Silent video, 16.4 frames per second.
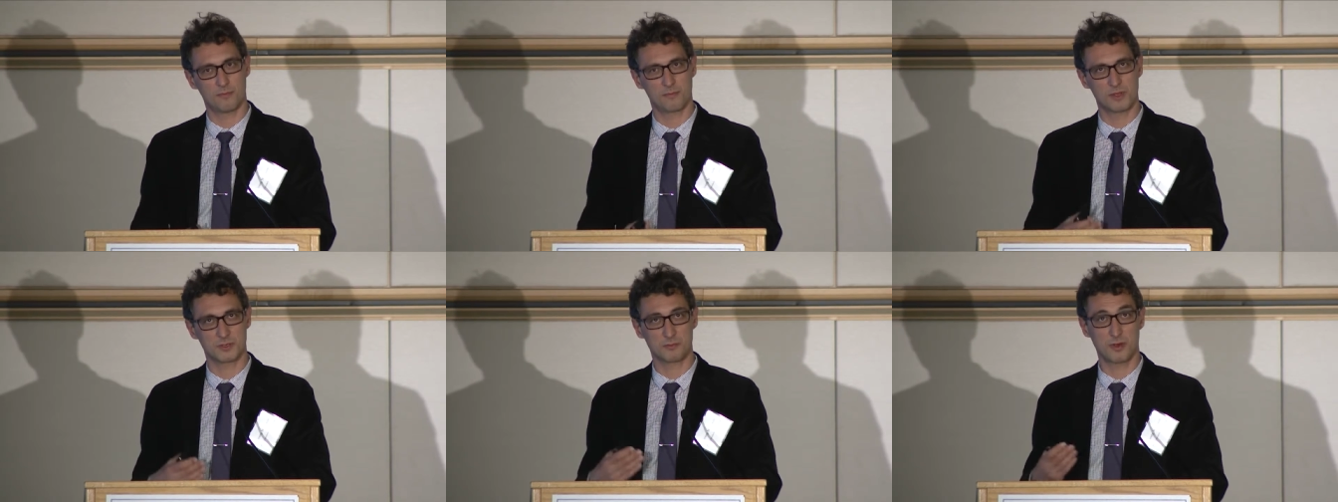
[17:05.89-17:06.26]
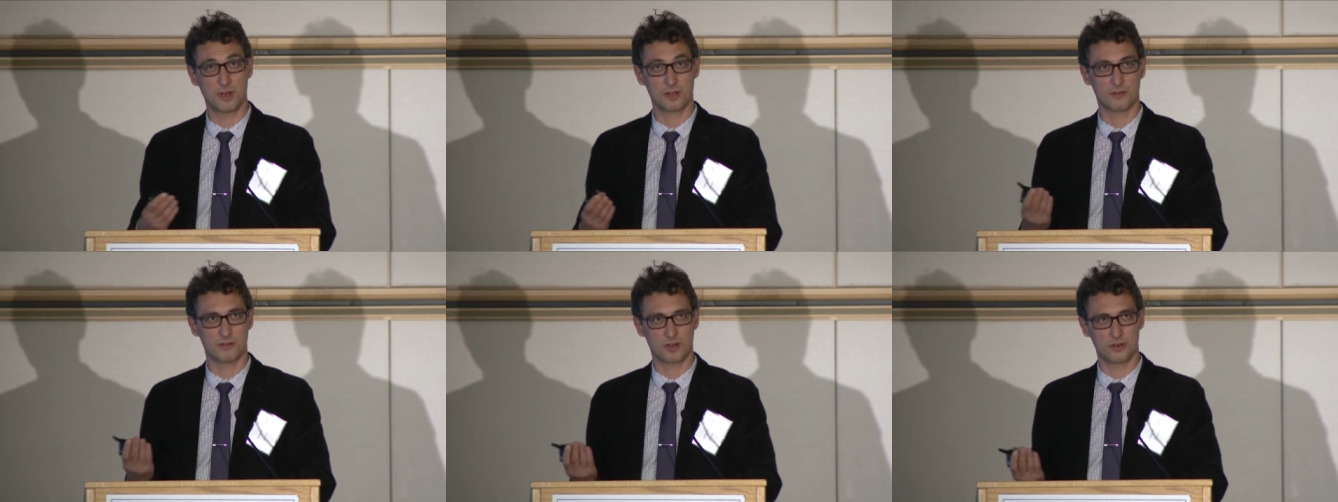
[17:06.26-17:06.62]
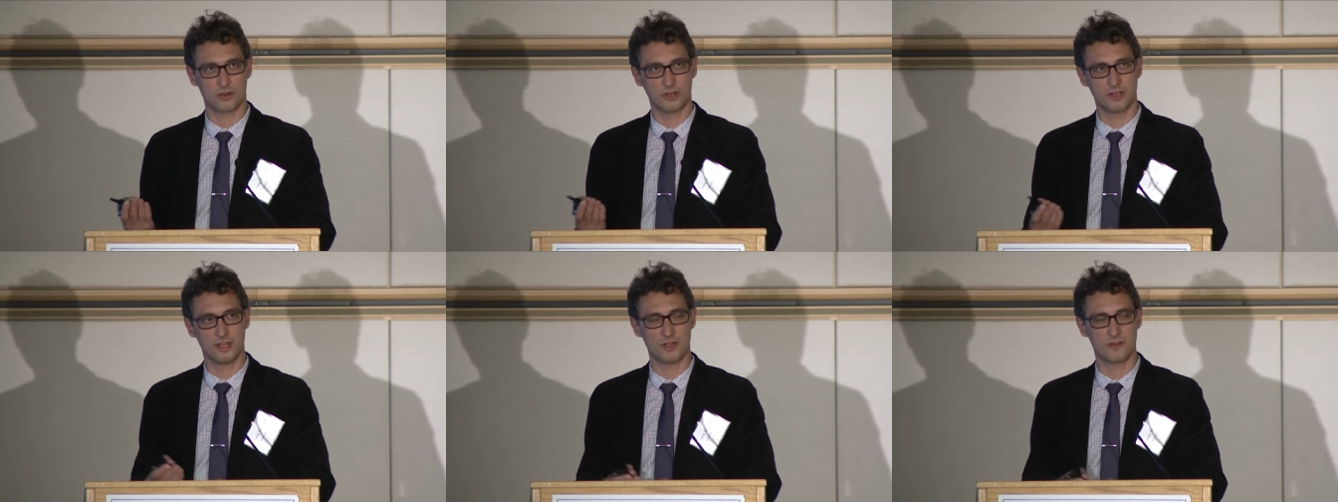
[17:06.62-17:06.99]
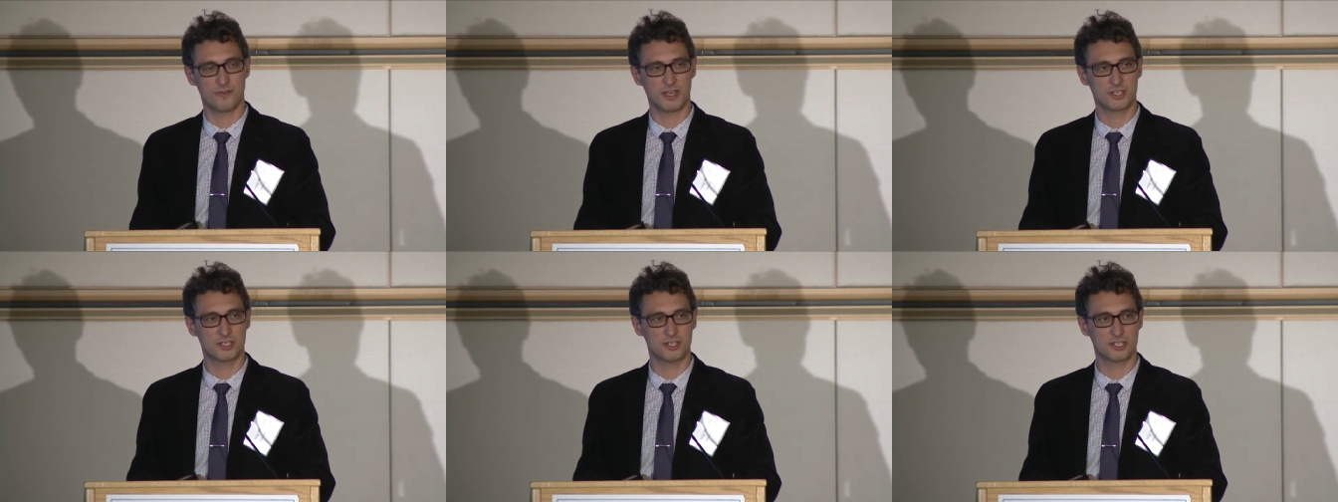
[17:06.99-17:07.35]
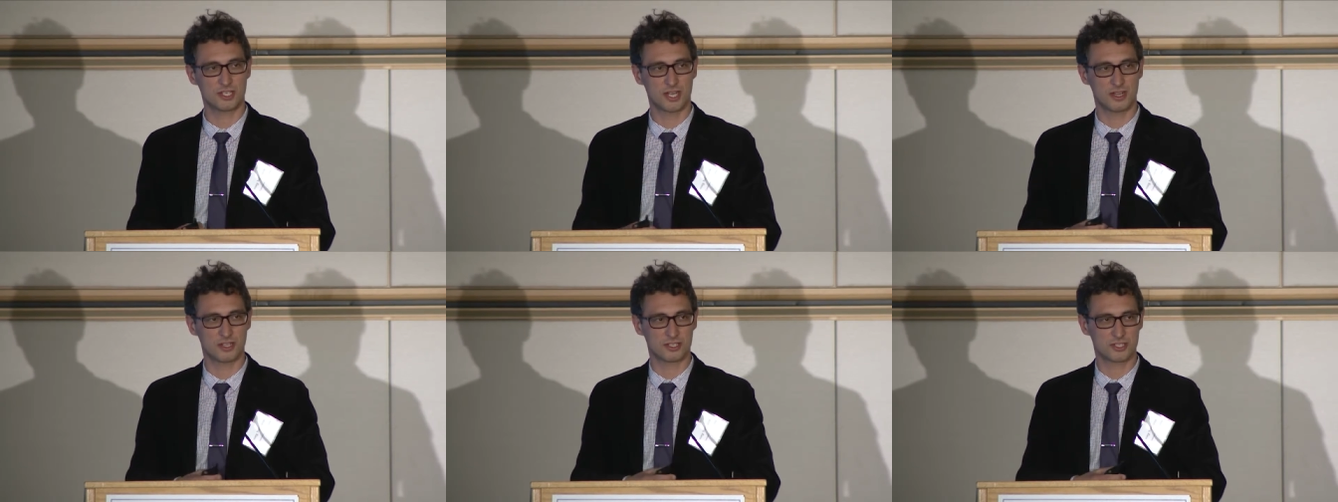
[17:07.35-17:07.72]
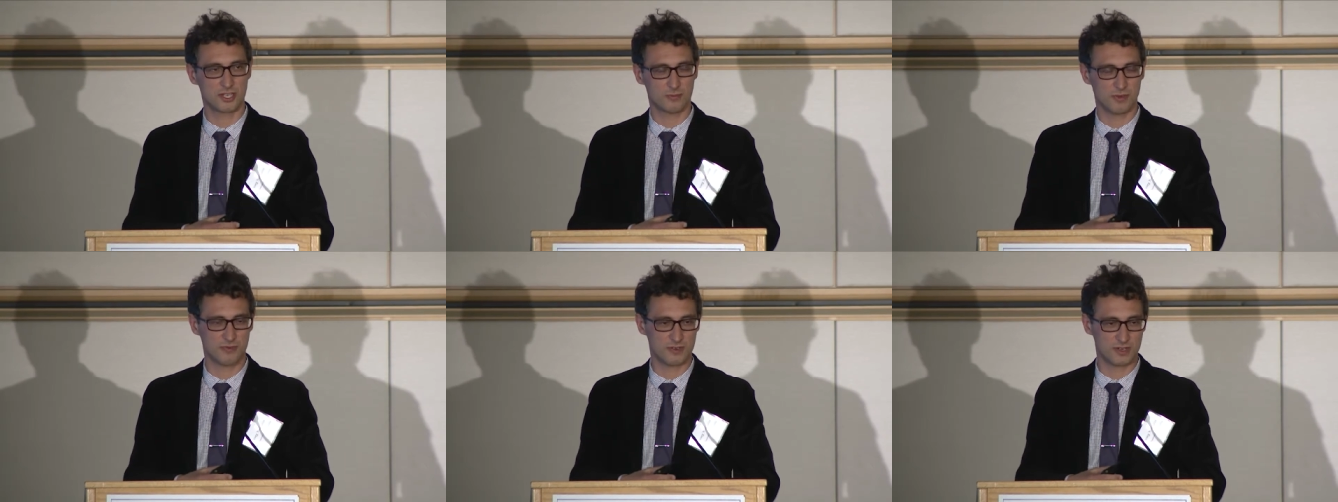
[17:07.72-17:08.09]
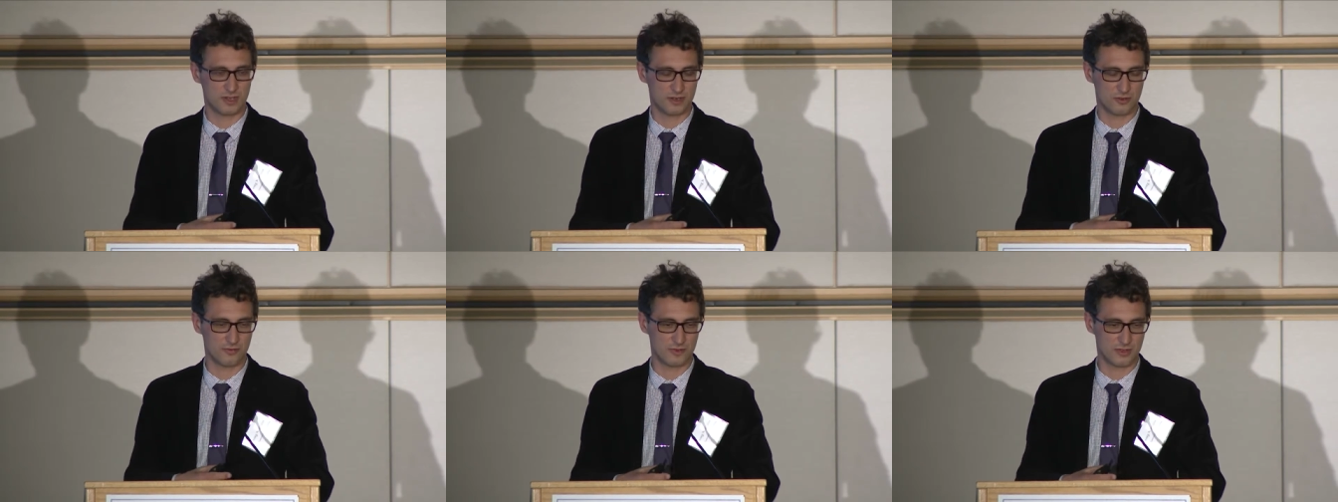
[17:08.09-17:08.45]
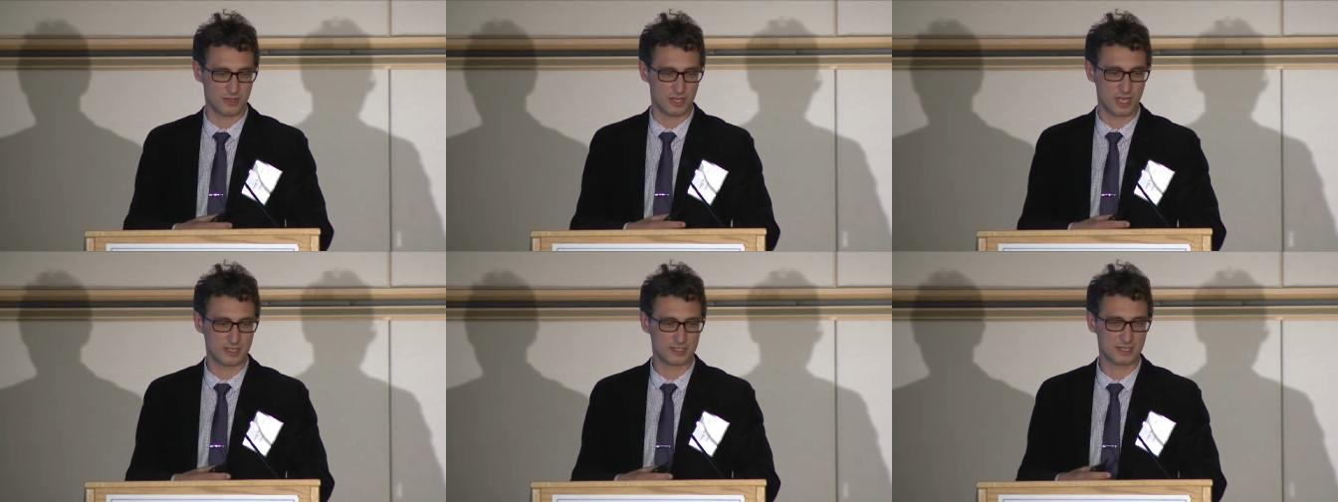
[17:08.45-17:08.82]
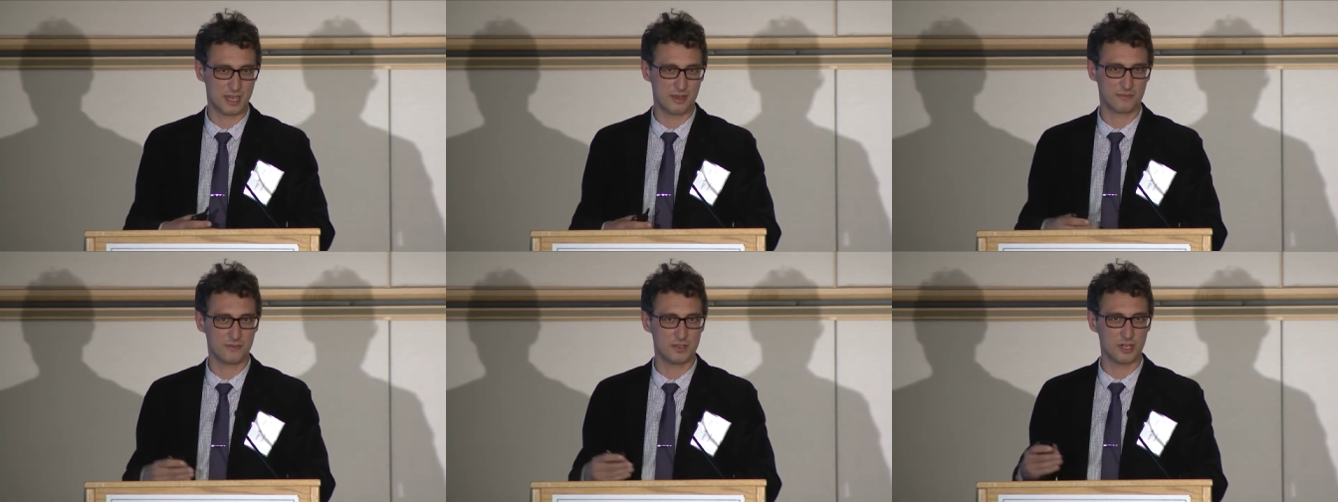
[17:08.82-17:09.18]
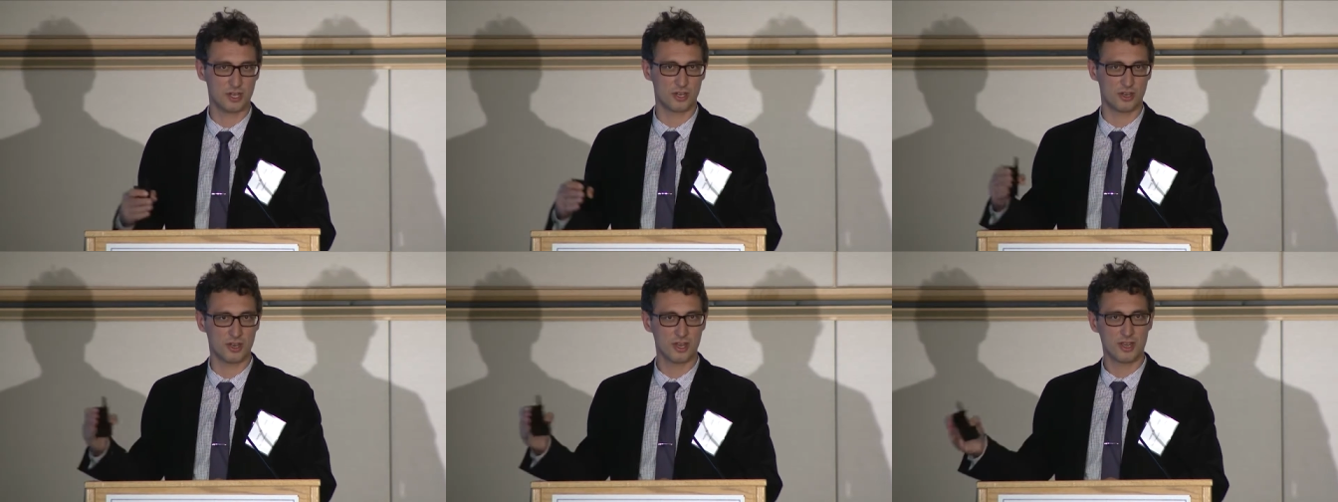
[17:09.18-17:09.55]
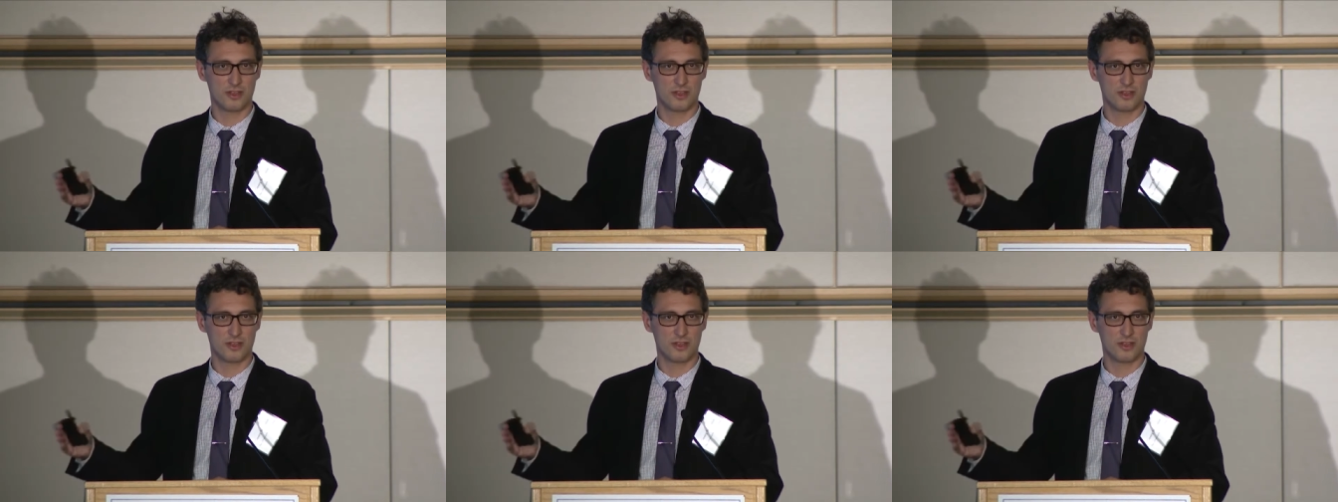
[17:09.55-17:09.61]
as part of our innovation challenge that we've done over the last half year,